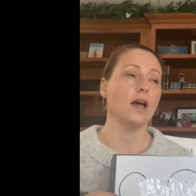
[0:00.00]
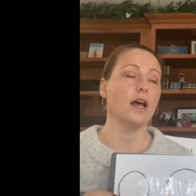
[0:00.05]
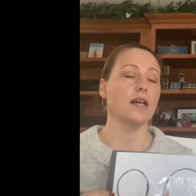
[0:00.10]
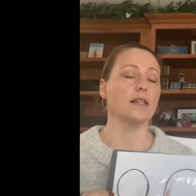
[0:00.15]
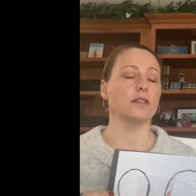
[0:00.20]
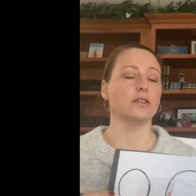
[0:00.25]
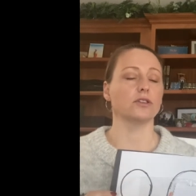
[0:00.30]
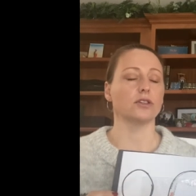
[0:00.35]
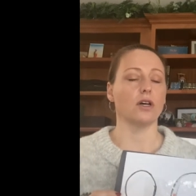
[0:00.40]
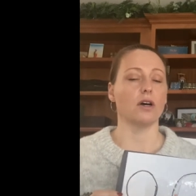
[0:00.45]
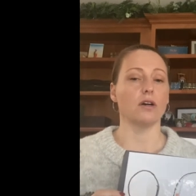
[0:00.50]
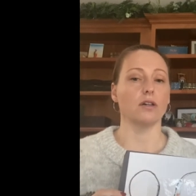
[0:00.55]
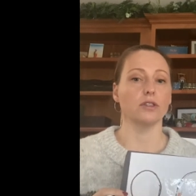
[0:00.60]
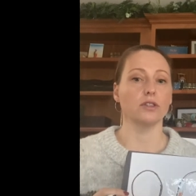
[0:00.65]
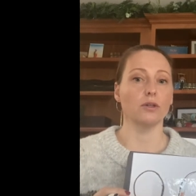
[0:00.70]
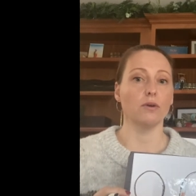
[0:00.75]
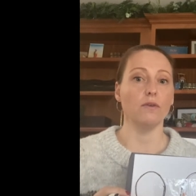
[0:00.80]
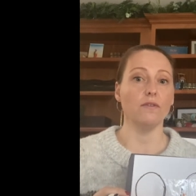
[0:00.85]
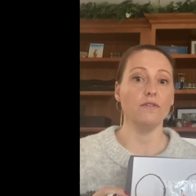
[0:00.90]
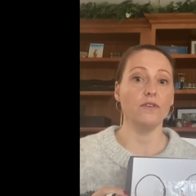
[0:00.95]
And there's
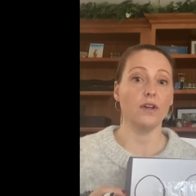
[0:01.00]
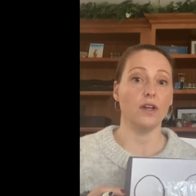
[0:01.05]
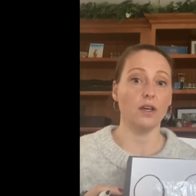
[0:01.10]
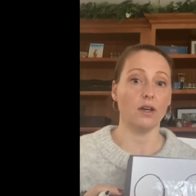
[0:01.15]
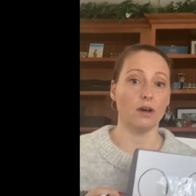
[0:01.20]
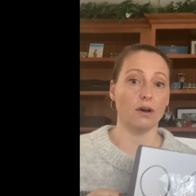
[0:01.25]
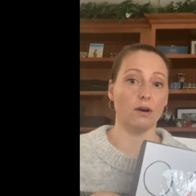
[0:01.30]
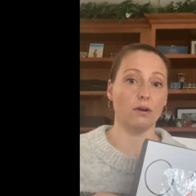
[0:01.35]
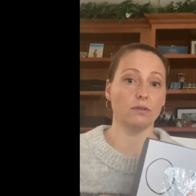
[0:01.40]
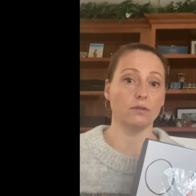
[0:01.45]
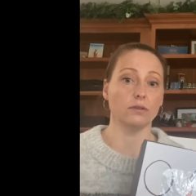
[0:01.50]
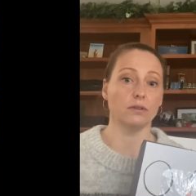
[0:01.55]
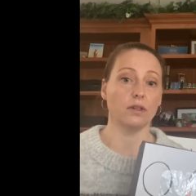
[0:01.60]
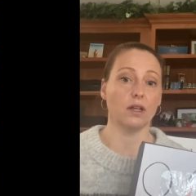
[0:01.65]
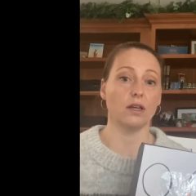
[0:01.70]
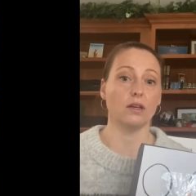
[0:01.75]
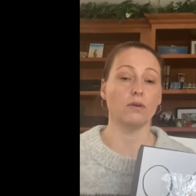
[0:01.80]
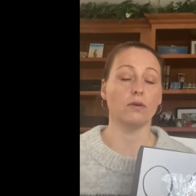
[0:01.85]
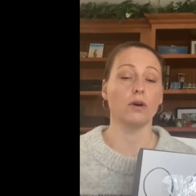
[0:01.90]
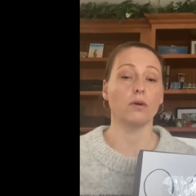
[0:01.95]
also a video
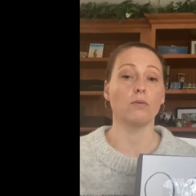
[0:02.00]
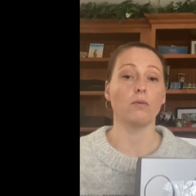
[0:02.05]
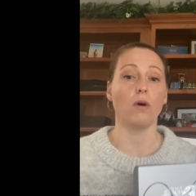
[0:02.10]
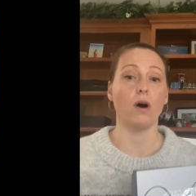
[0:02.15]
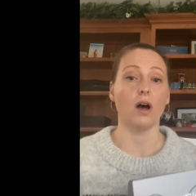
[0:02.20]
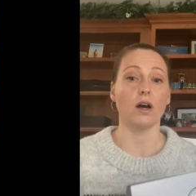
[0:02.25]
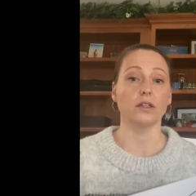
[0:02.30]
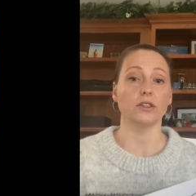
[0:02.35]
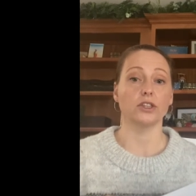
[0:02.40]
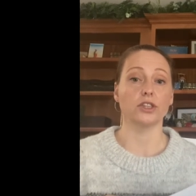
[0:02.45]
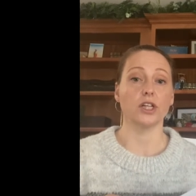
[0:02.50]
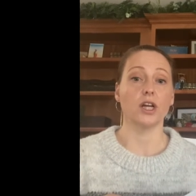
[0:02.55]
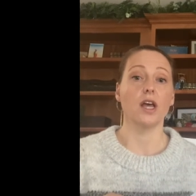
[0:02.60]
that you can watch